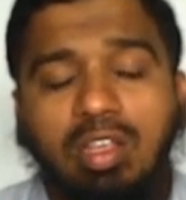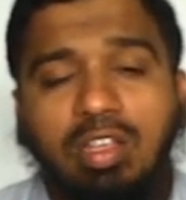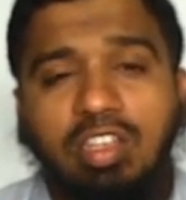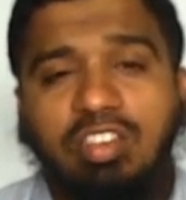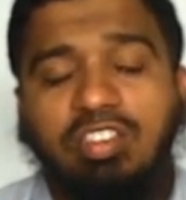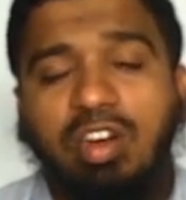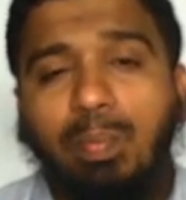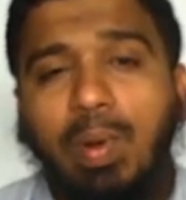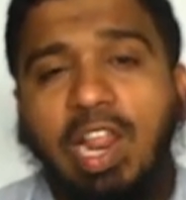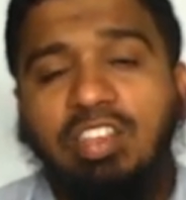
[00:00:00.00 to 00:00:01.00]
is
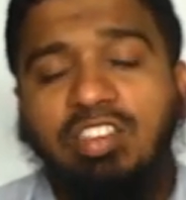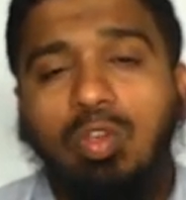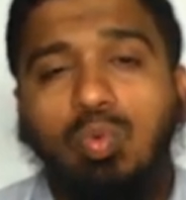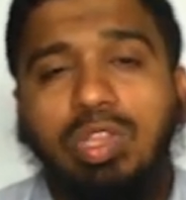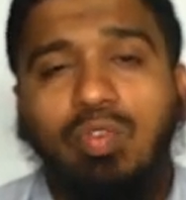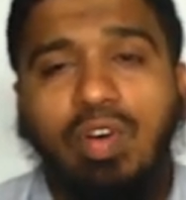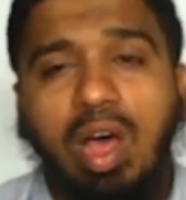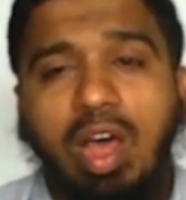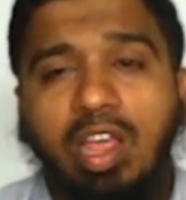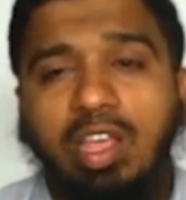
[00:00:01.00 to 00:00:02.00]
replacing with the
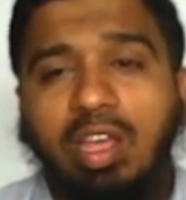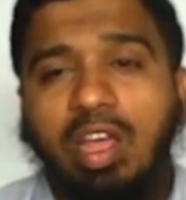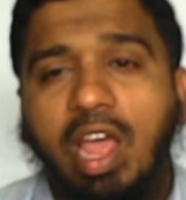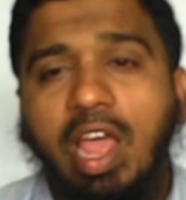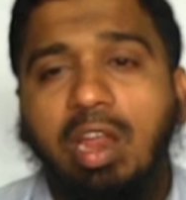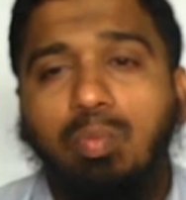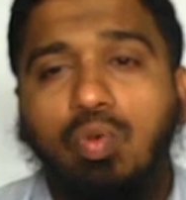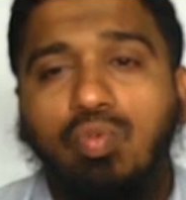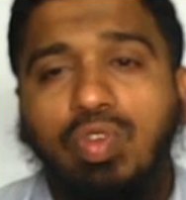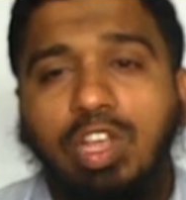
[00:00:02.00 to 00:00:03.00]
y and
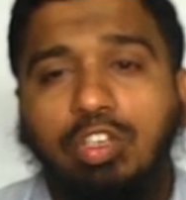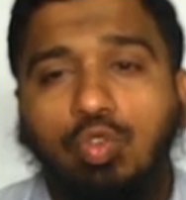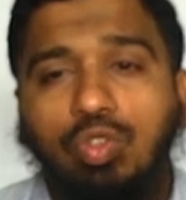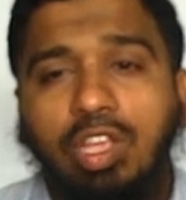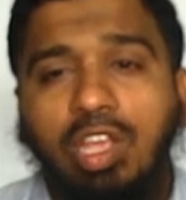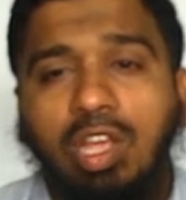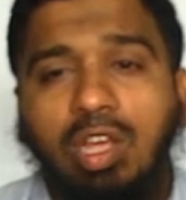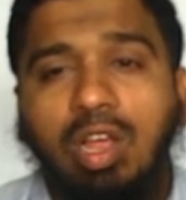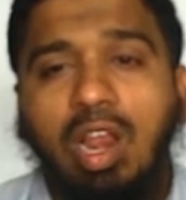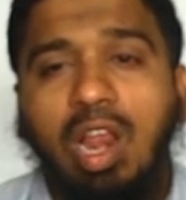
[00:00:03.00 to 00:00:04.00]
moving to the
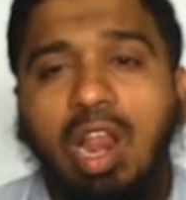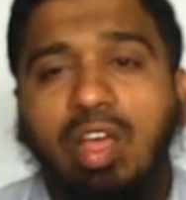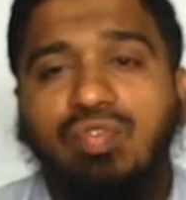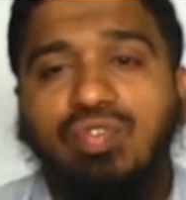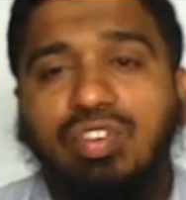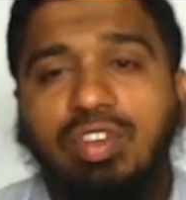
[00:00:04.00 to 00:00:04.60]
left.